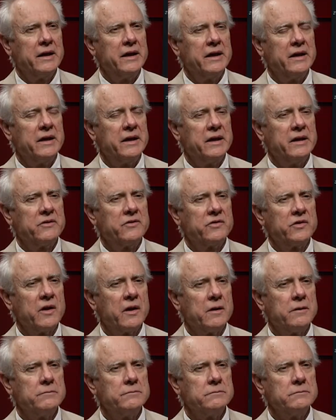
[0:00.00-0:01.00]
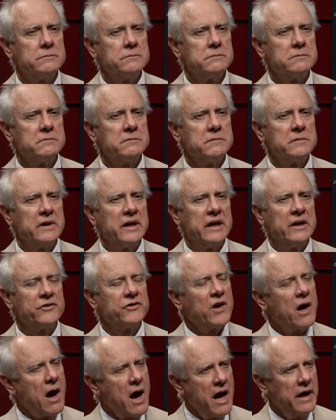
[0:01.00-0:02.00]
it, it's uh, it's
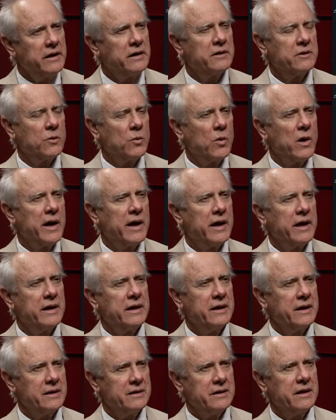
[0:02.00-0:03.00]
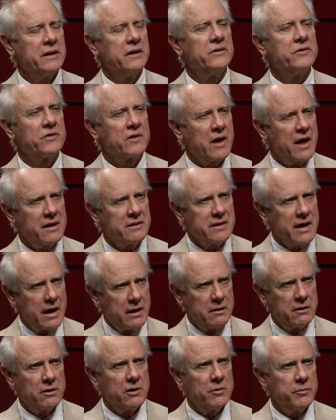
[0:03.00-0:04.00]
odd in a way in that it's got
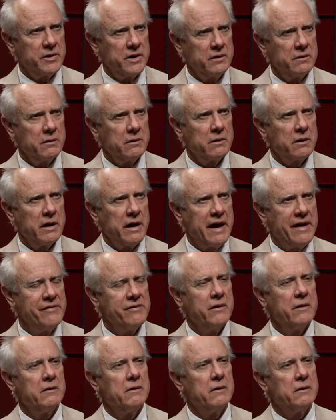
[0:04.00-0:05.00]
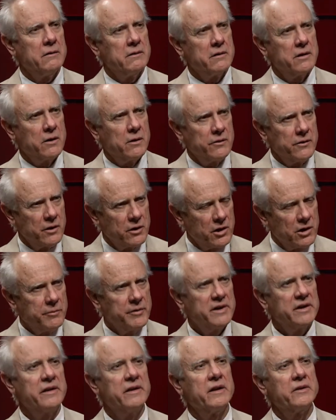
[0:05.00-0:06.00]
that urban and uh, you know the
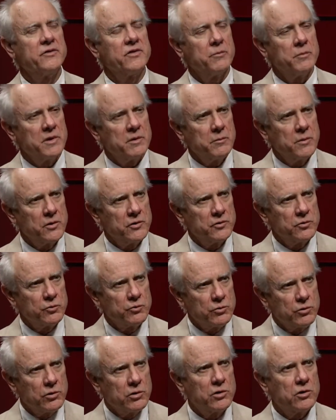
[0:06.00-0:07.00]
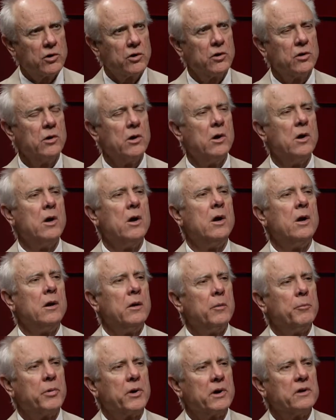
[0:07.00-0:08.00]
urban and then some of the most rural right.
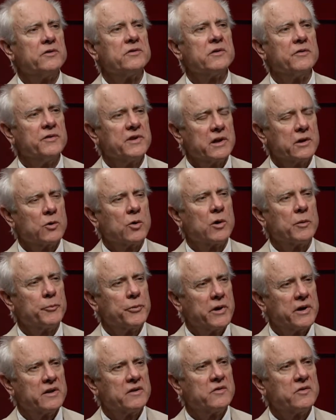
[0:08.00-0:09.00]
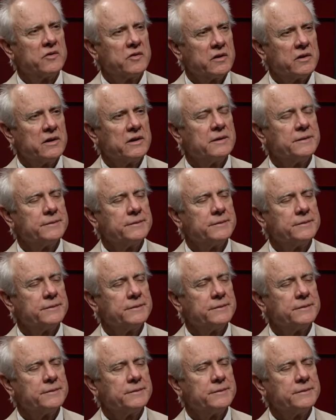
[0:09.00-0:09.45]
parts of the incorporated city.